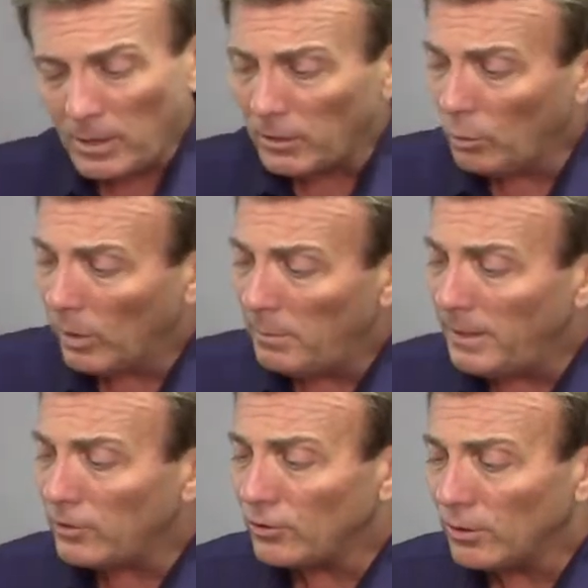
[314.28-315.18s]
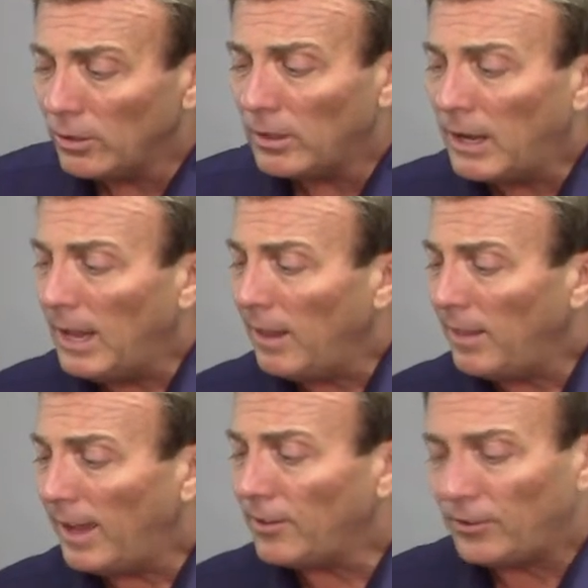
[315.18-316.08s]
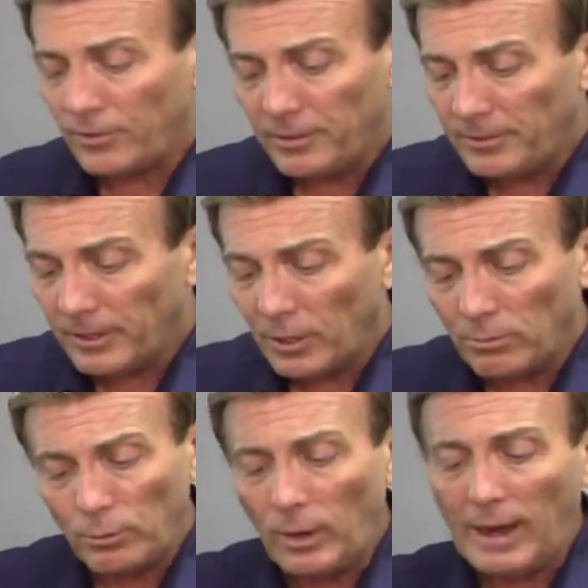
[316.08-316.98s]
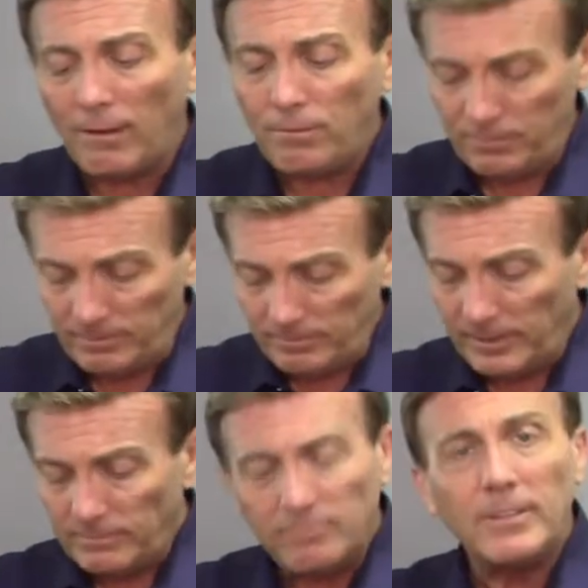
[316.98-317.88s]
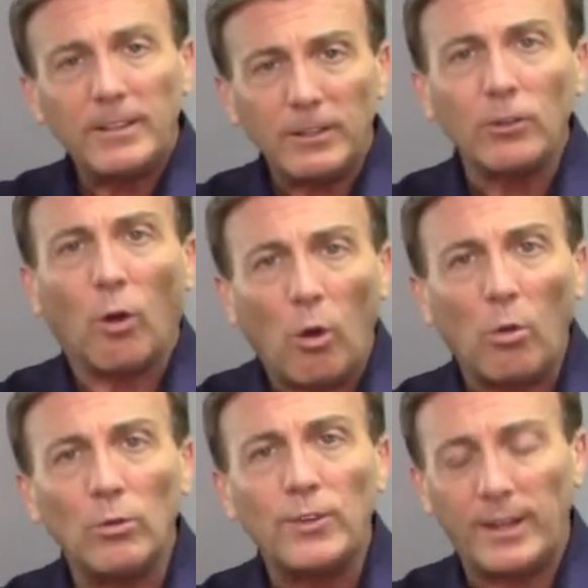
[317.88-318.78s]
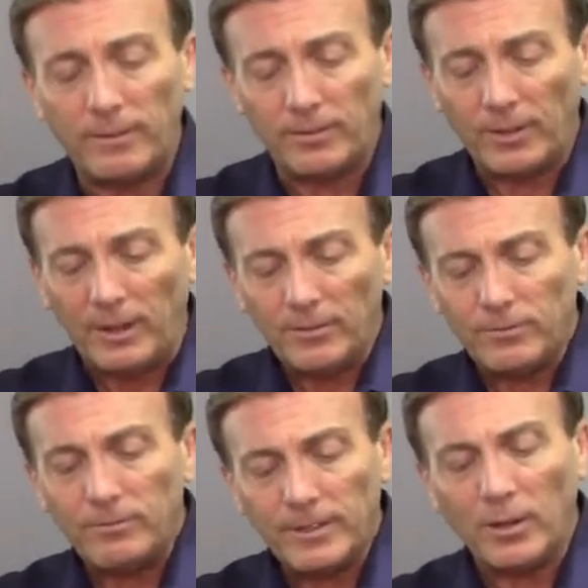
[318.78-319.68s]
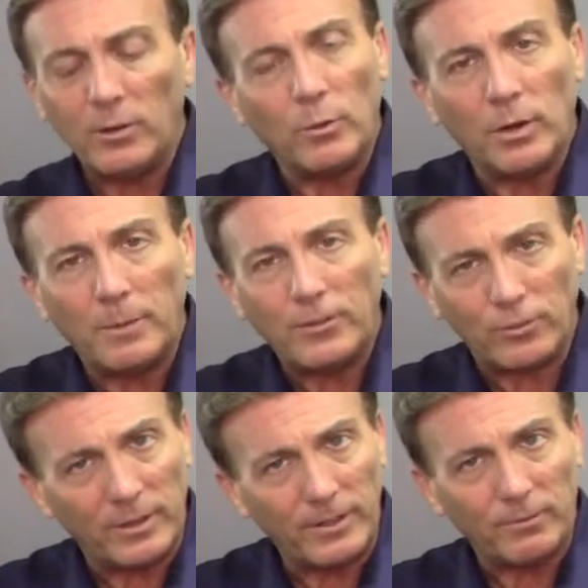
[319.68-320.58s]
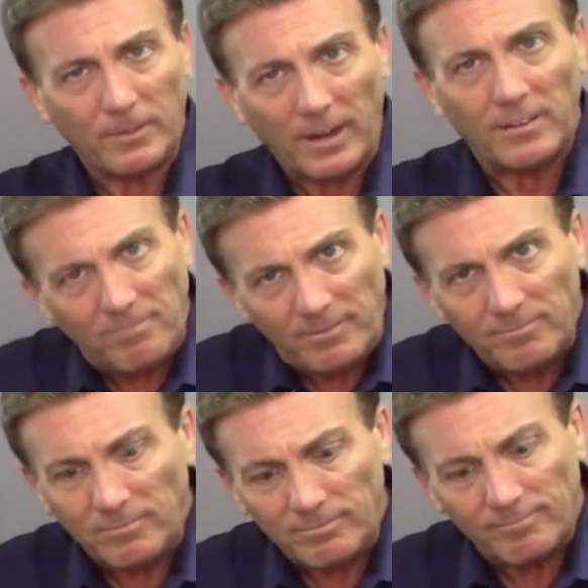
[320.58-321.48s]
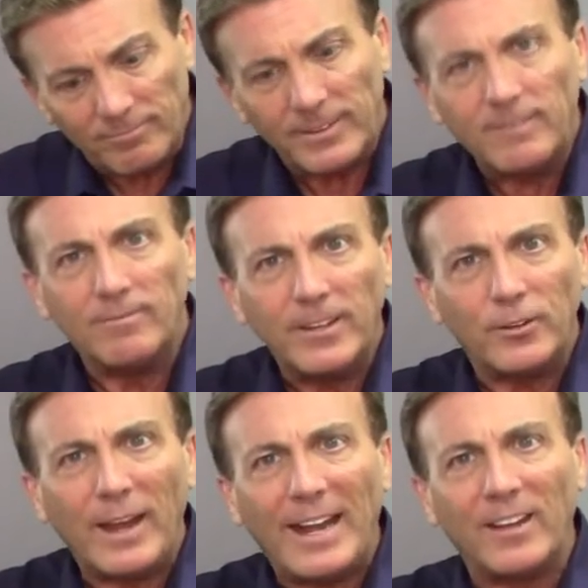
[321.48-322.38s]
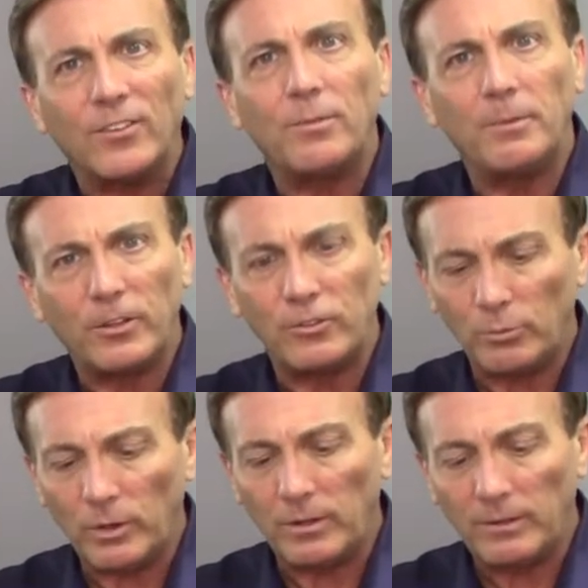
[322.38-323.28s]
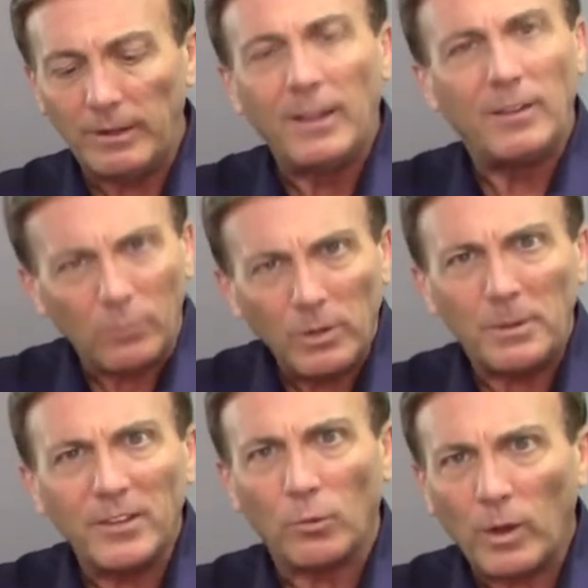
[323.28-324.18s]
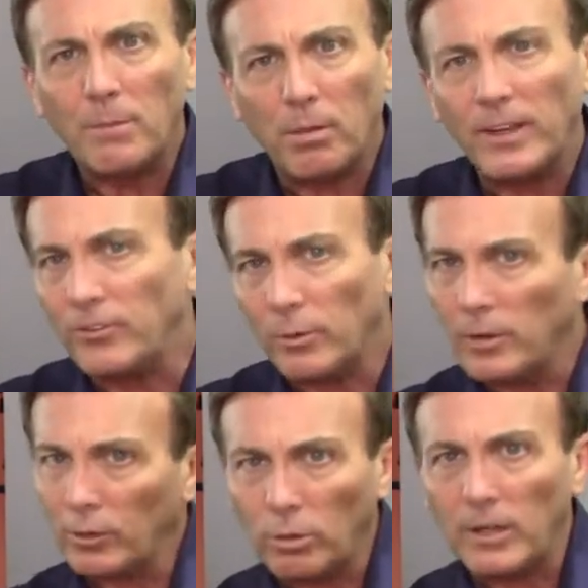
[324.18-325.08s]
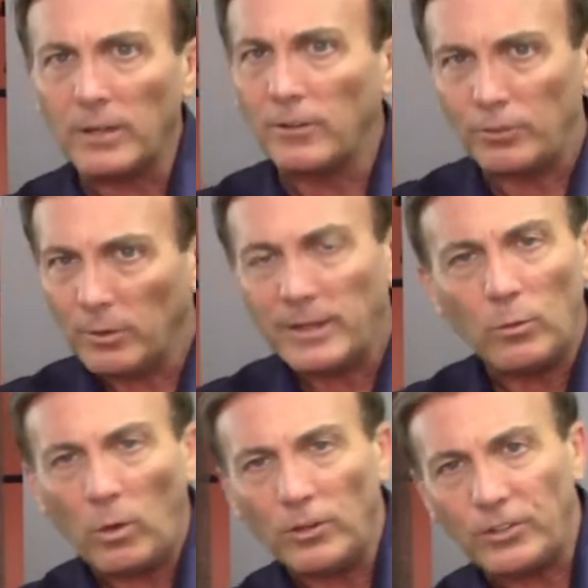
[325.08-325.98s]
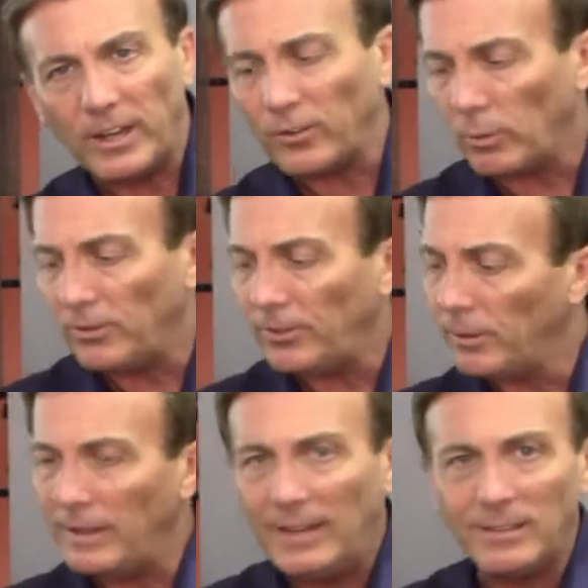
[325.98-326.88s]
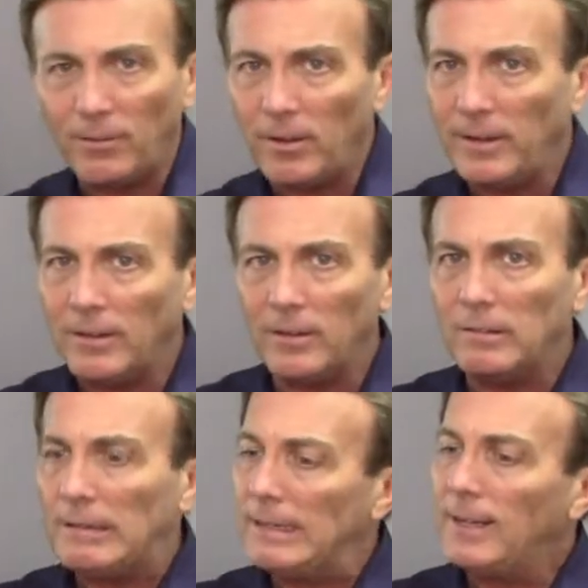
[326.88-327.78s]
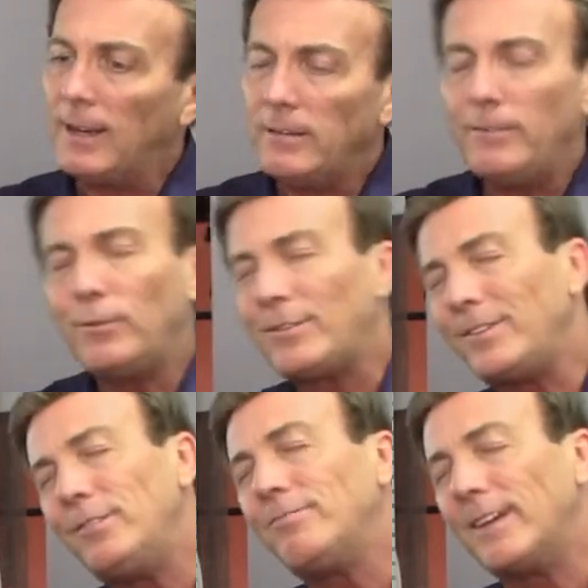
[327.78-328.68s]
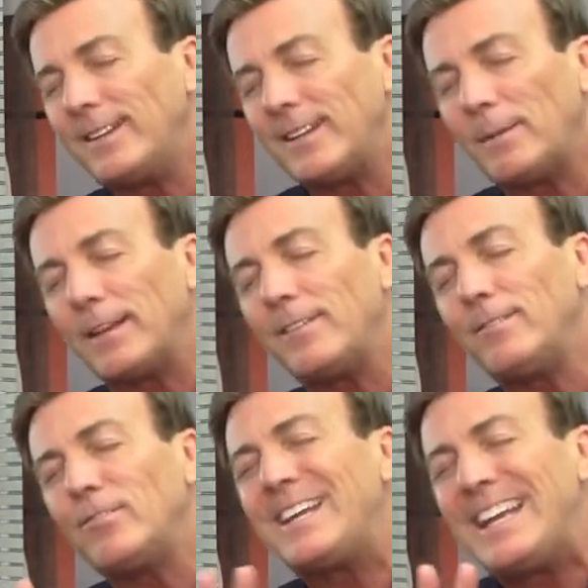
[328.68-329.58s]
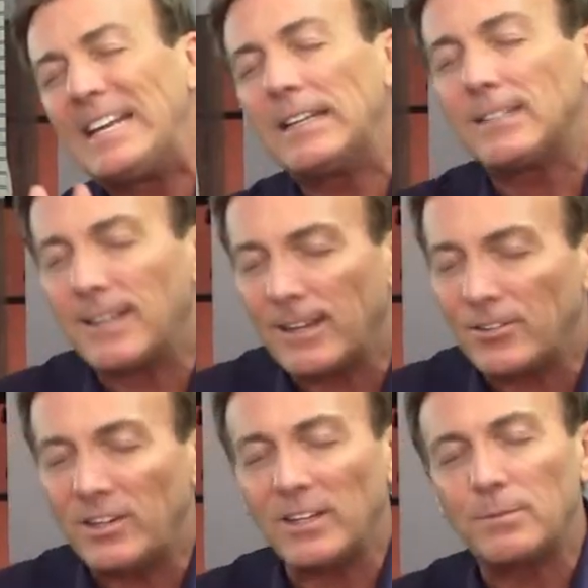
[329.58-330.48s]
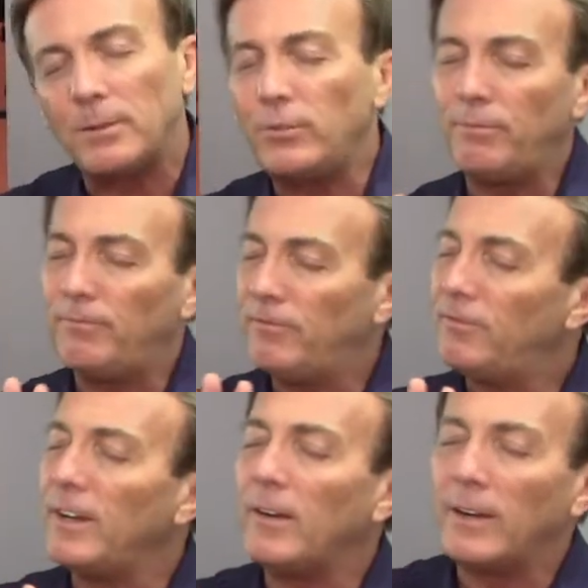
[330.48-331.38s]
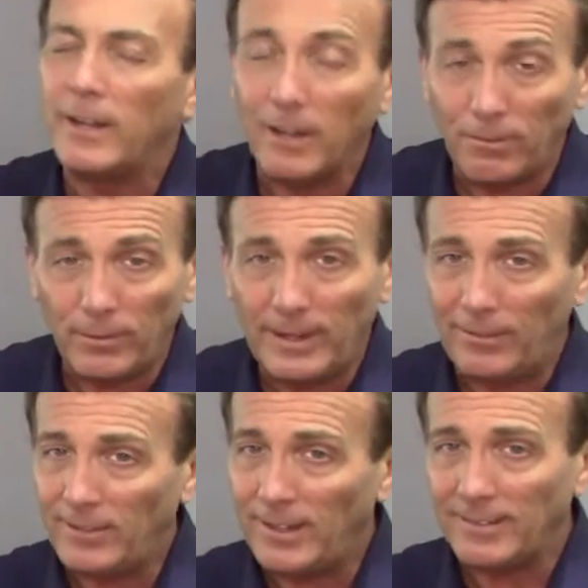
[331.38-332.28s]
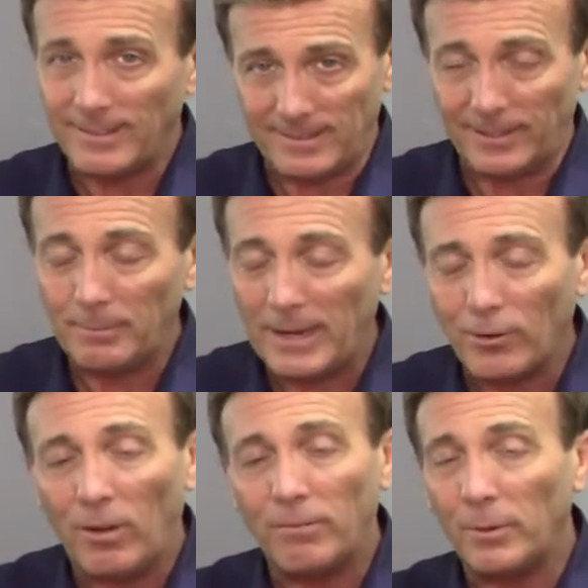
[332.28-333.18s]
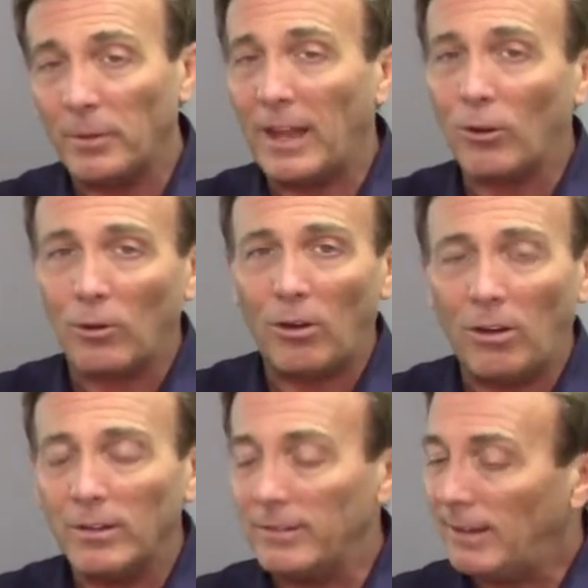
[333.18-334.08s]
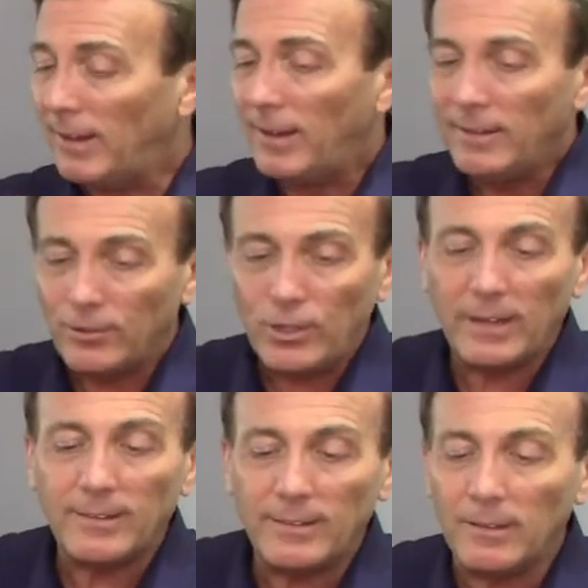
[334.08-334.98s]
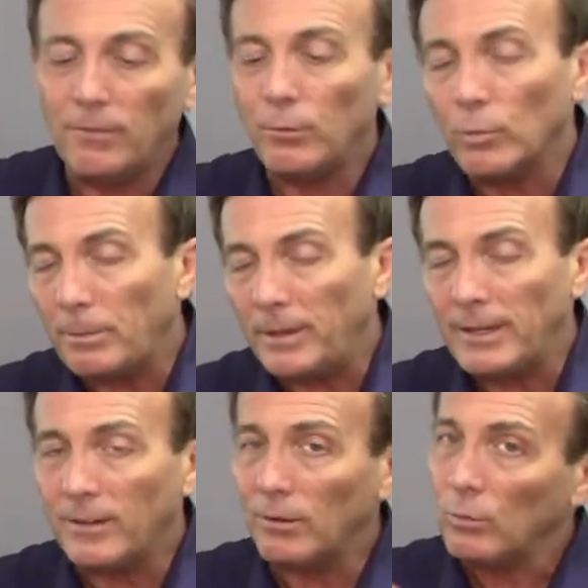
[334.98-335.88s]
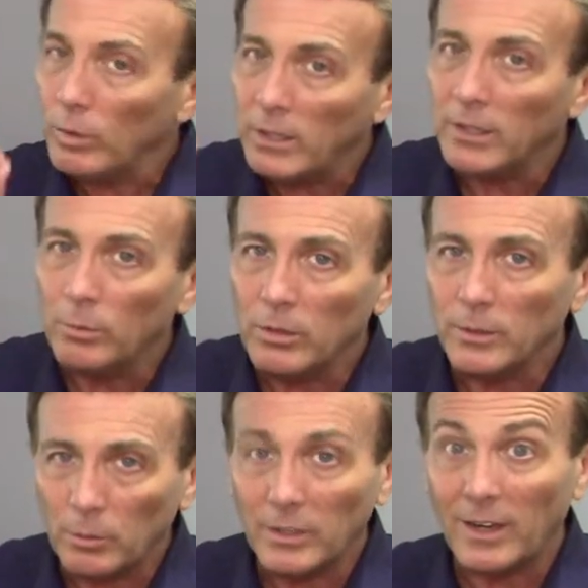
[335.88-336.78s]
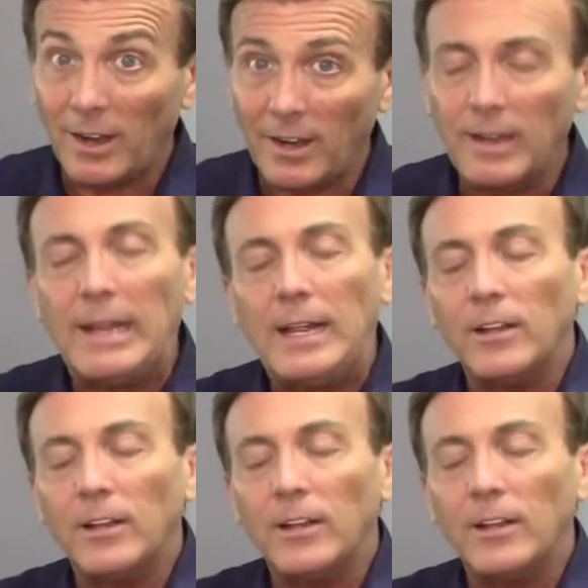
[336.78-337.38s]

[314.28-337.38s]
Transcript: you want to make sure that, you know, you have a good hold, and, you know, you want to make sure that you've got it in your hands, because you want to be in the right place. You don't want it crooked, because you only get one chance. Once there's adhesive on here, I take that back. You can get a second chance, but you very carefully have to take this thing back off with alcohol, and the chances of you ripping it are really, really, really high.